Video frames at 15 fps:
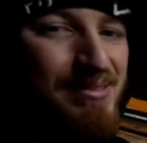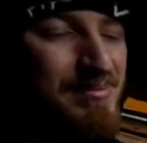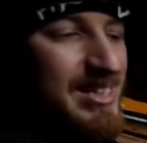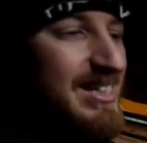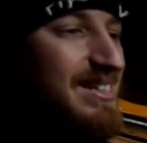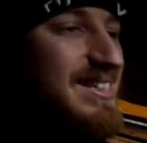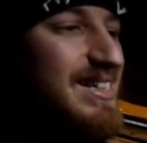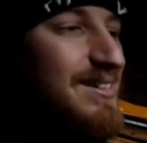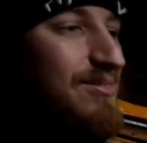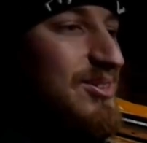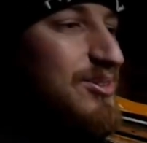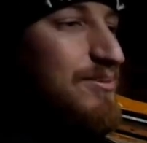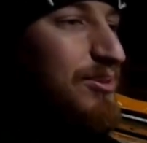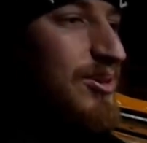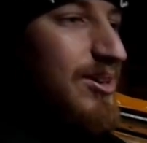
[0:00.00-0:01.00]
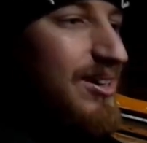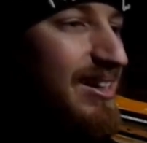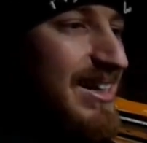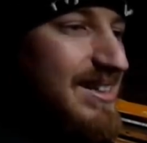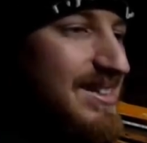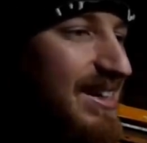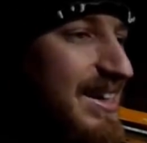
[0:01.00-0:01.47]
Me and Steve do more or
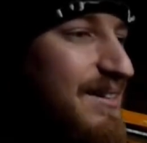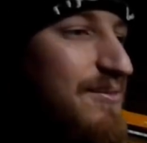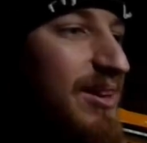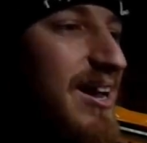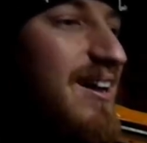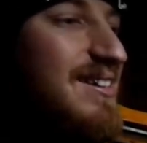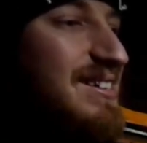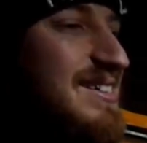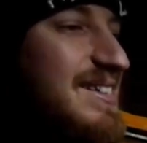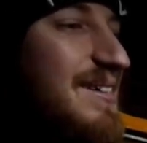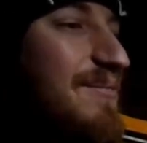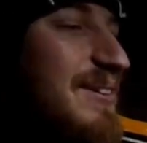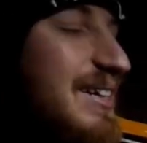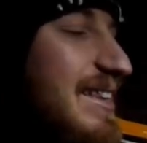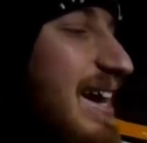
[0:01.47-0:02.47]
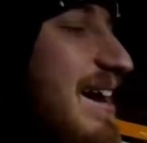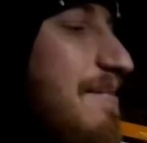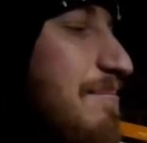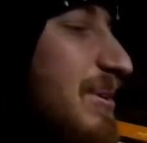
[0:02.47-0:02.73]
less like vlogs and stuff like that,